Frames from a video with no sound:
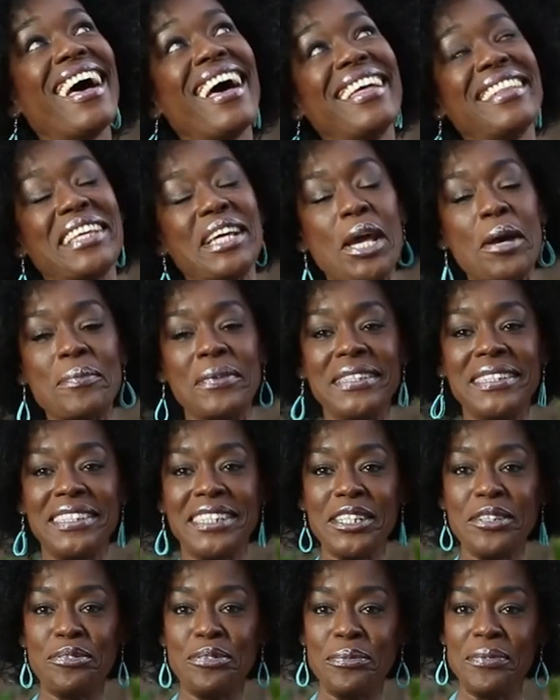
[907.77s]
and they come and
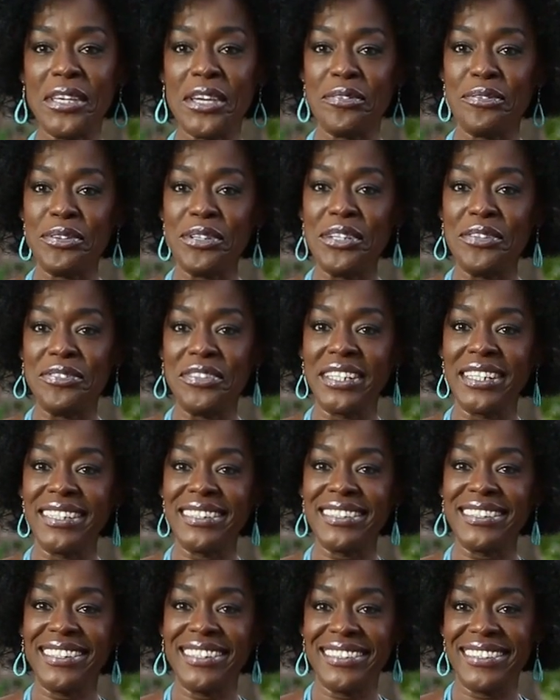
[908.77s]
sing for me every evening
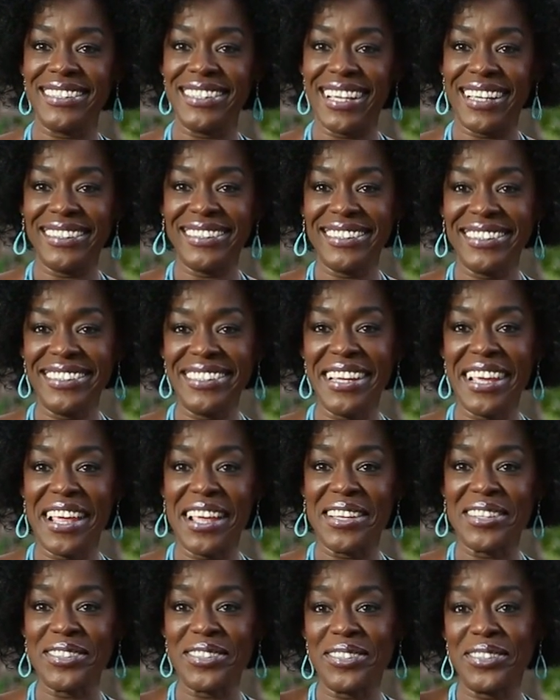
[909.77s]
at sunset.
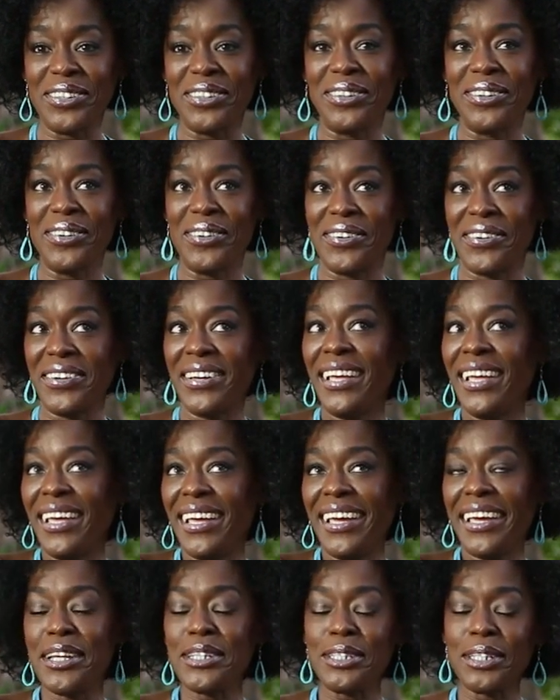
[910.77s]
Yeah, so
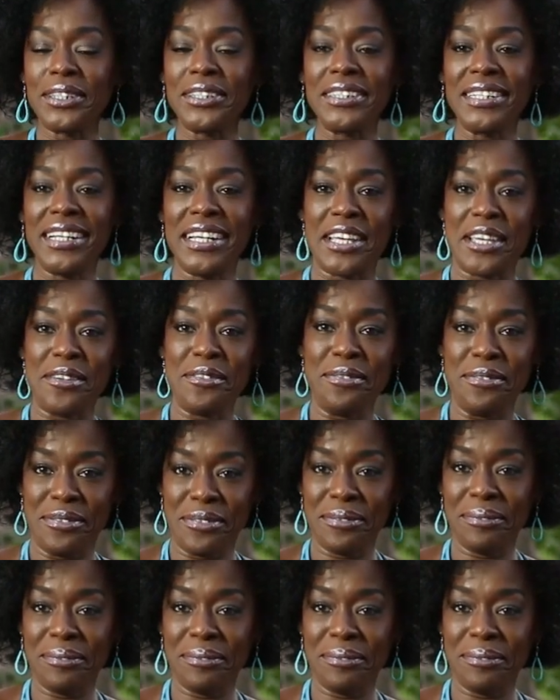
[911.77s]
it's a good life.